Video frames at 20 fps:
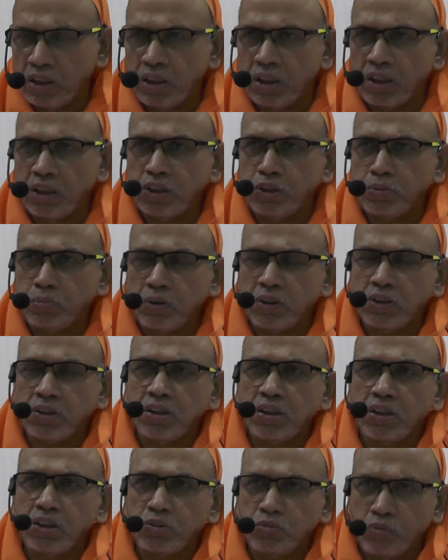A rich
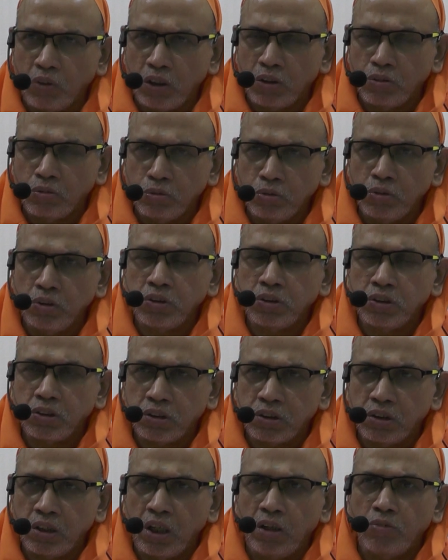person is one who is a
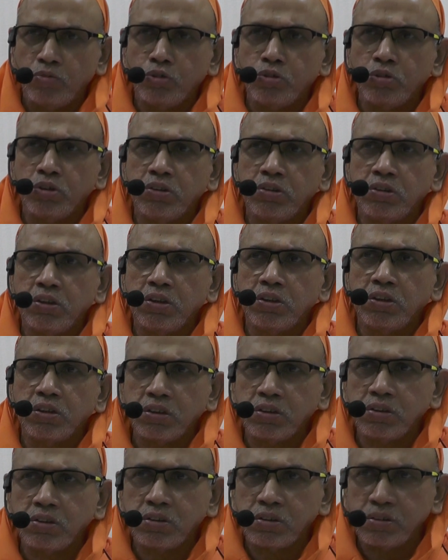slave to his
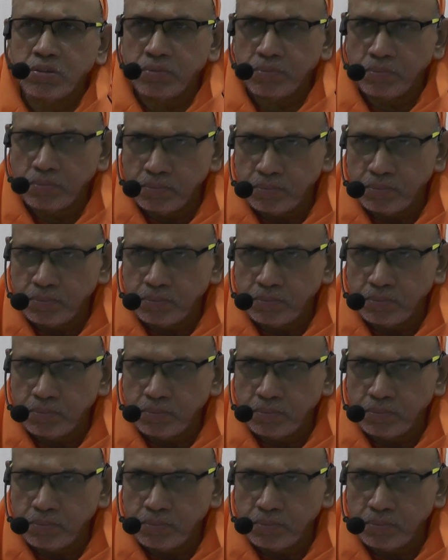riches.